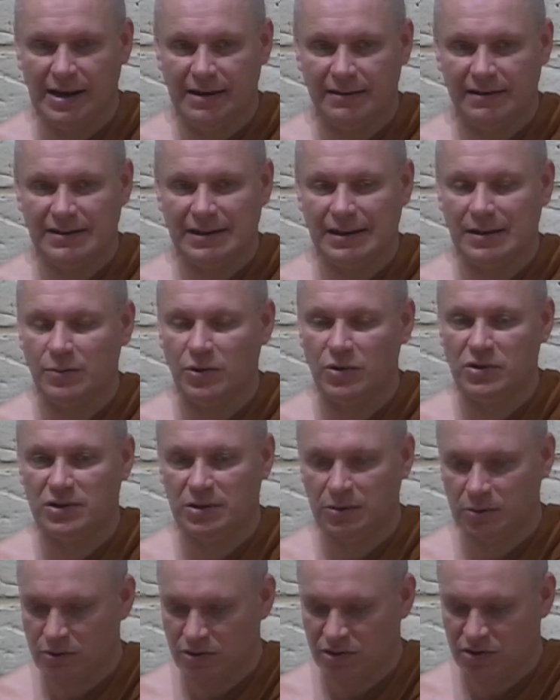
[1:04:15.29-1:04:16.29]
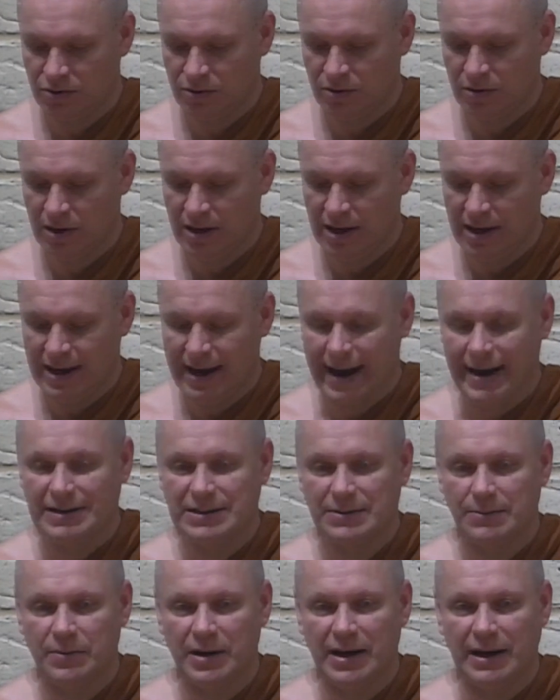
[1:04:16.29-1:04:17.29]
These are the most usual
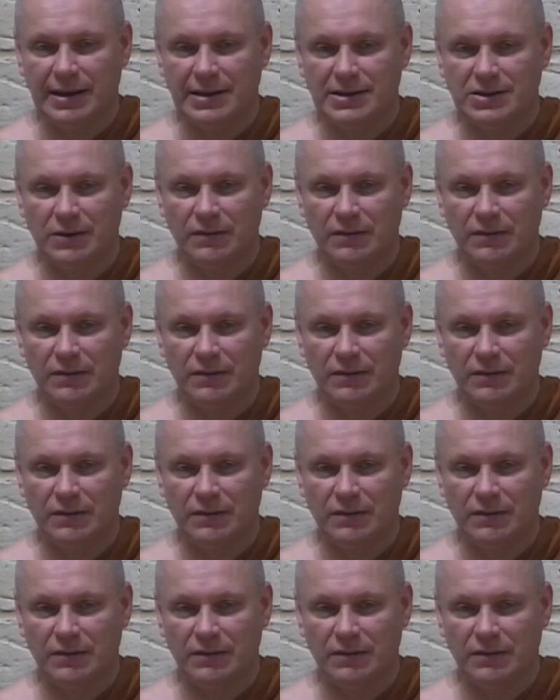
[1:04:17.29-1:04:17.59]
aspects